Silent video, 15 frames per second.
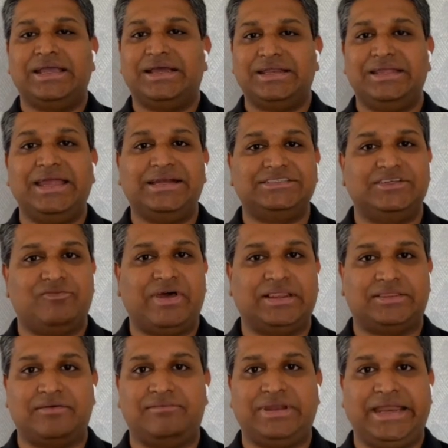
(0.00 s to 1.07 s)
creates a
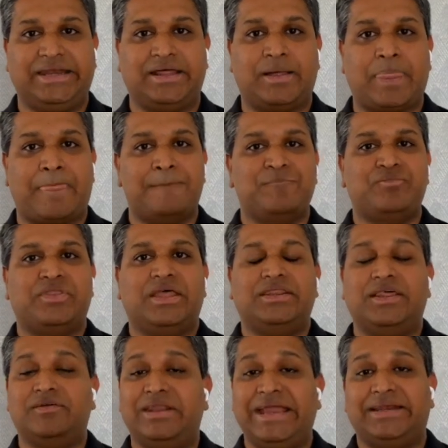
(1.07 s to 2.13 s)
wealth of data,
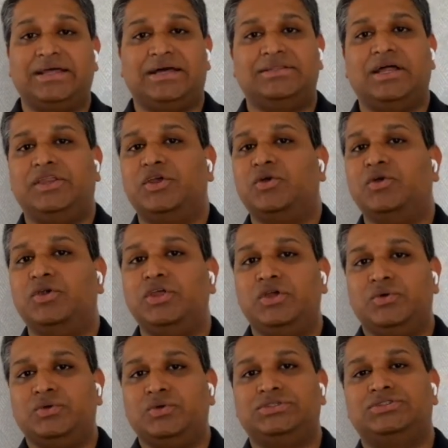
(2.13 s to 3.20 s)
the data that you could
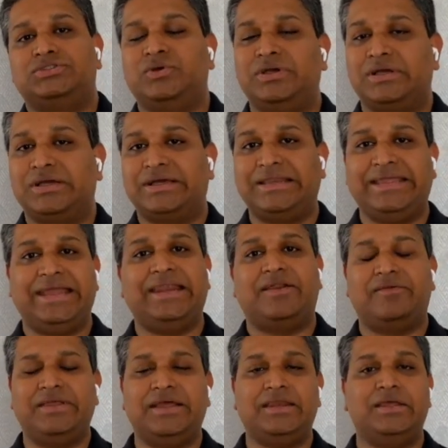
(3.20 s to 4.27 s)
use to
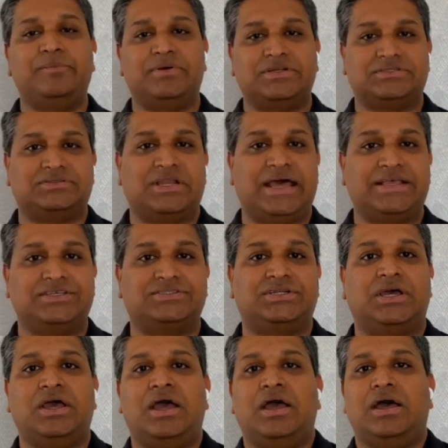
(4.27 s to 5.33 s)
create really
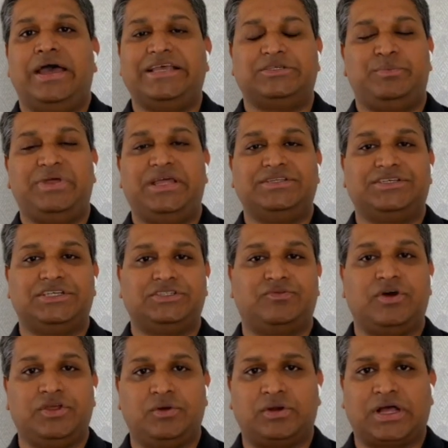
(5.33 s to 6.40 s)
personalized experiences
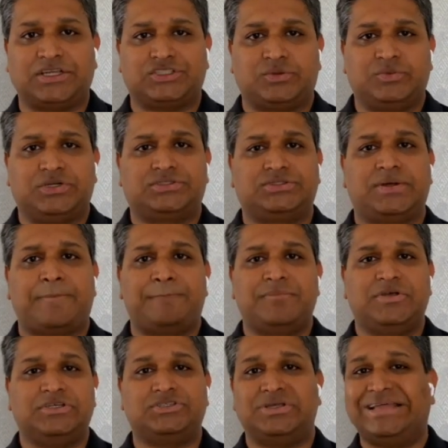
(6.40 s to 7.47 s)
for your customers.
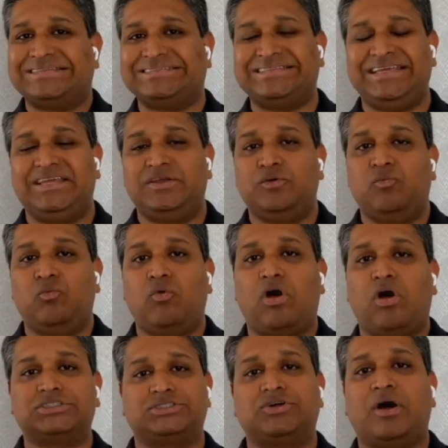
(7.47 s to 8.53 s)
So let's see
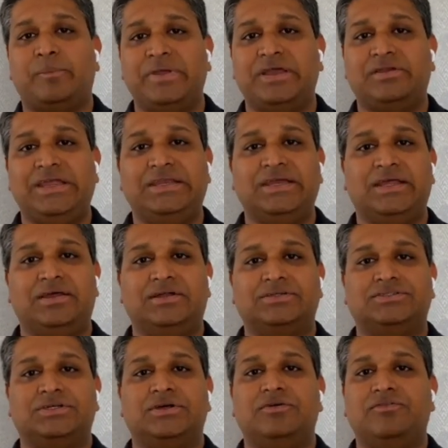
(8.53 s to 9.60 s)
what's stopping
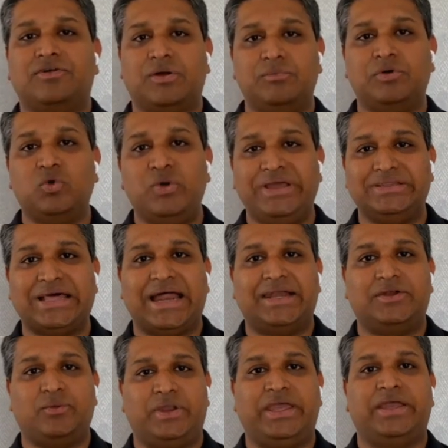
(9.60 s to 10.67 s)
retailers from doing
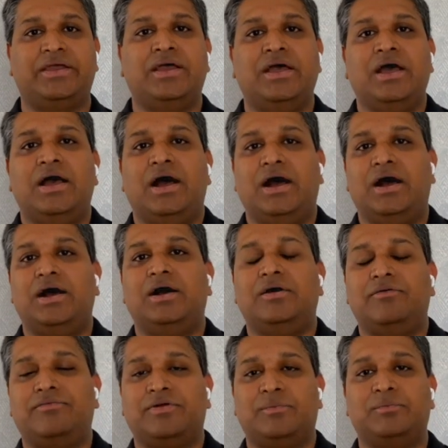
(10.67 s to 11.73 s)
that today,
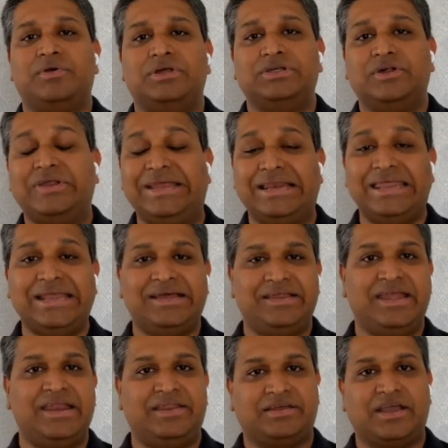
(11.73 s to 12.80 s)
from really
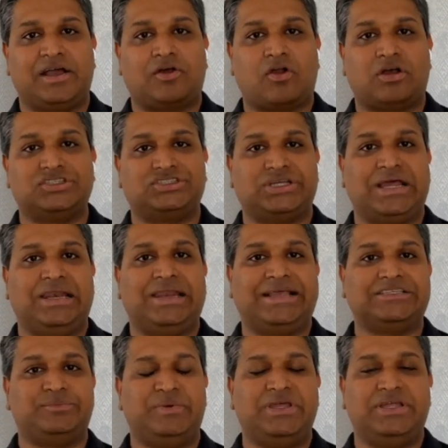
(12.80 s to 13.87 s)
creating a cross-channel
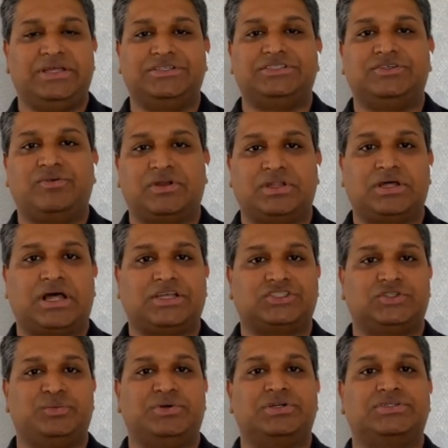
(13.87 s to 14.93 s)
experience for the
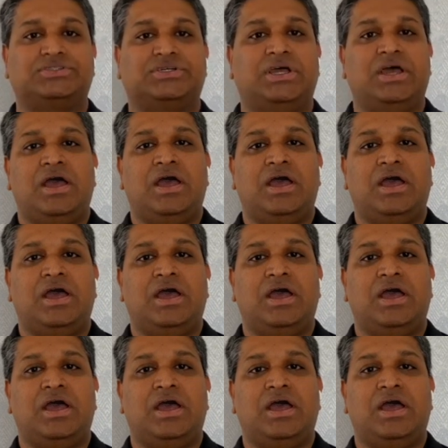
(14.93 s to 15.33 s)
customers.